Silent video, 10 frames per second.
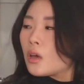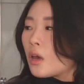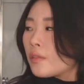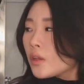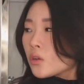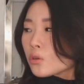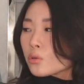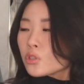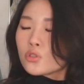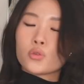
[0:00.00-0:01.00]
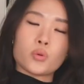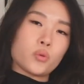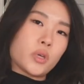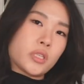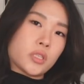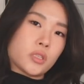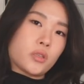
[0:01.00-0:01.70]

And then you're going to twist